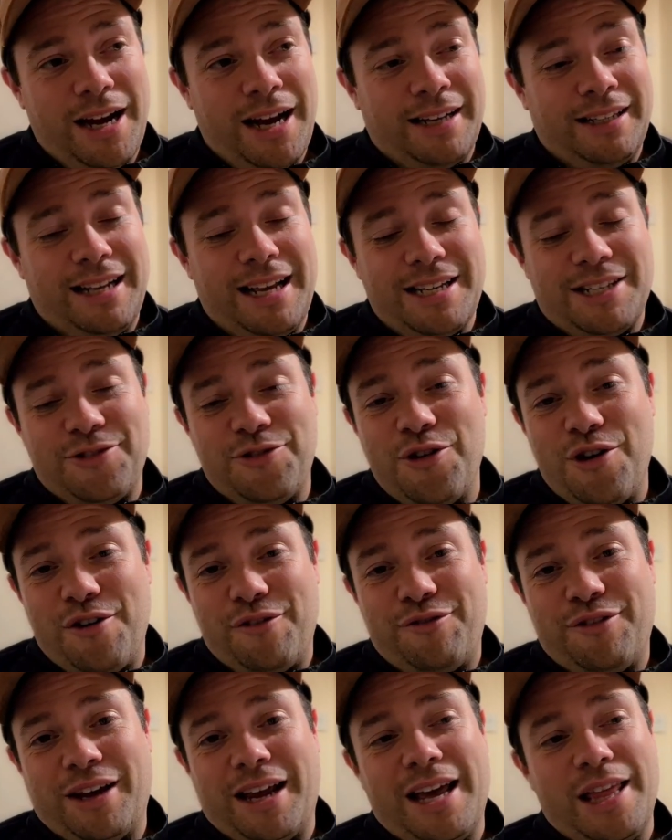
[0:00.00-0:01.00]
And let's not
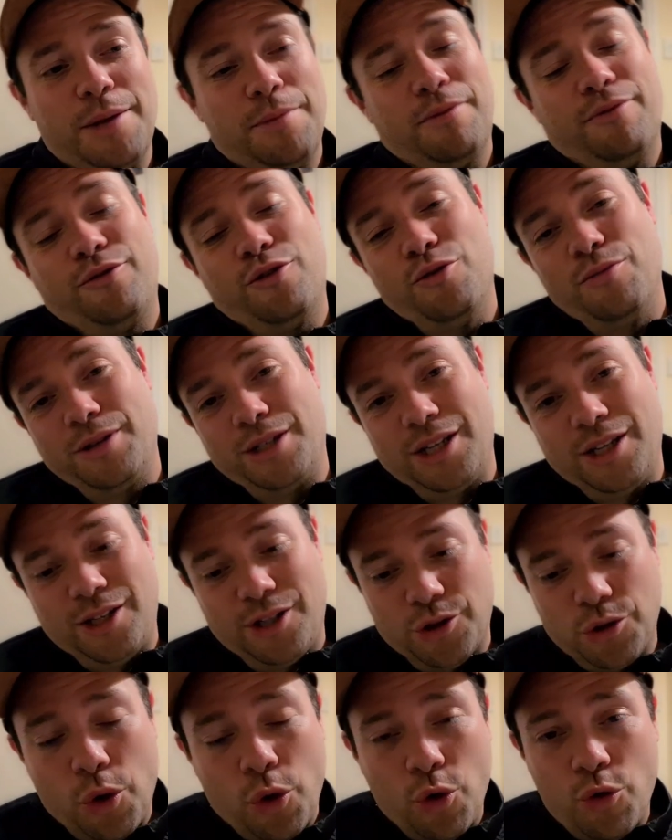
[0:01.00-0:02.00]
forget the performances
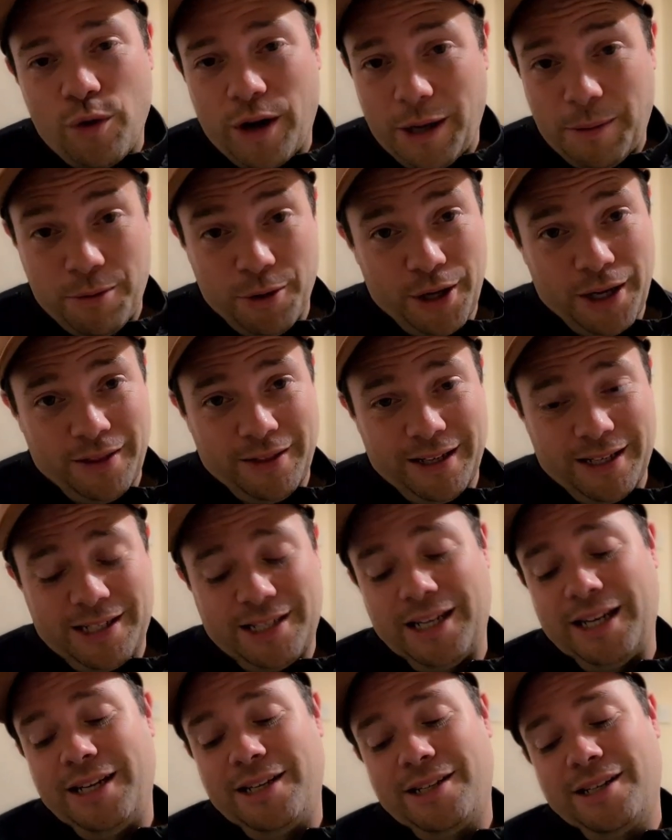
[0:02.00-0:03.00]
he's already put in this
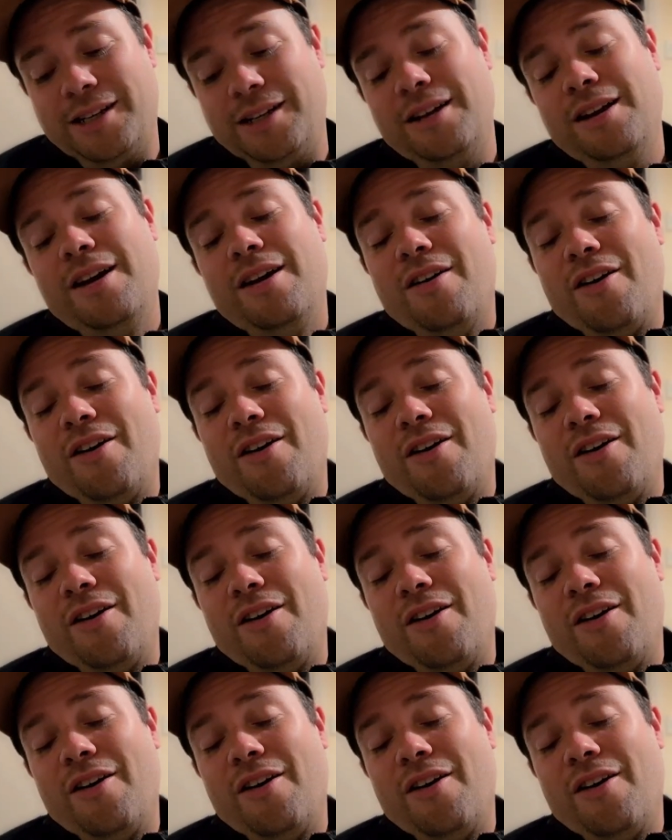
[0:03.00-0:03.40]
season.